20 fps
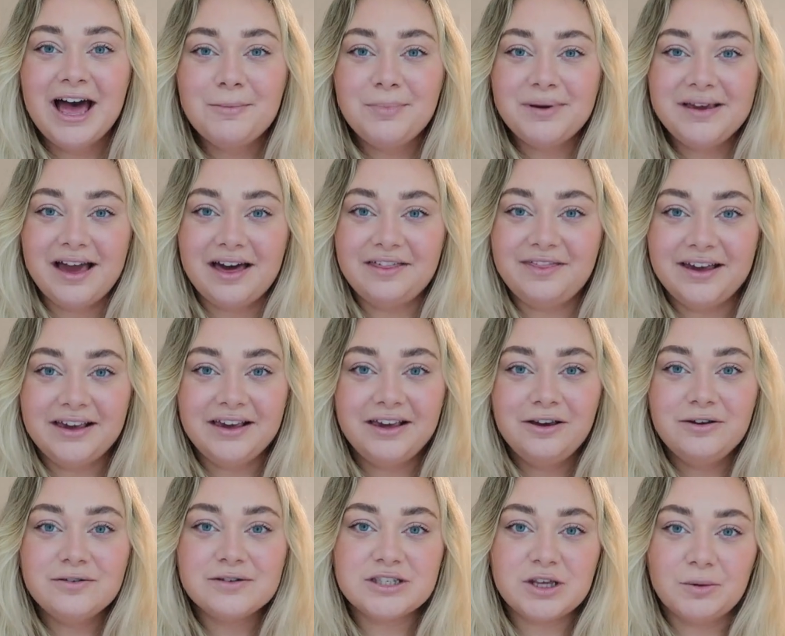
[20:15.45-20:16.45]
But yeah,
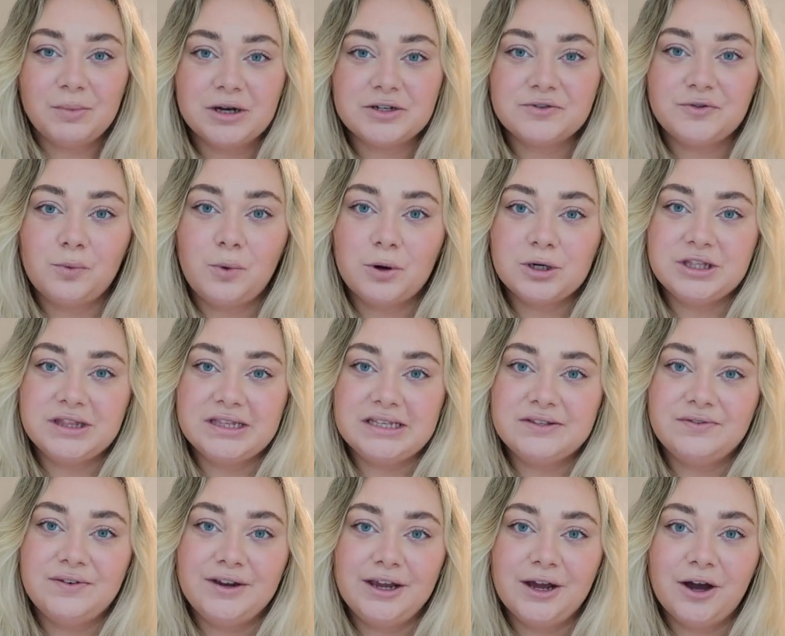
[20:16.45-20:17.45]
thank you so much for watching
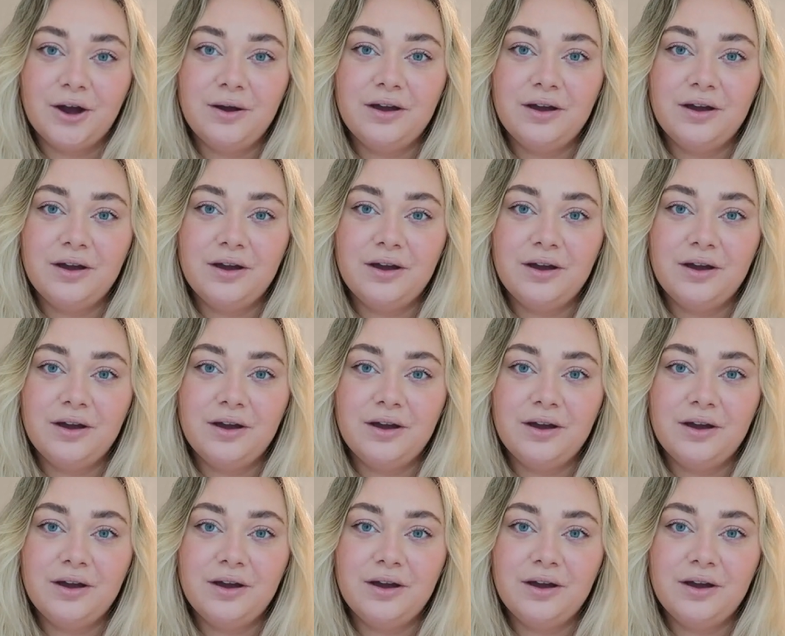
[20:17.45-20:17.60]
this video.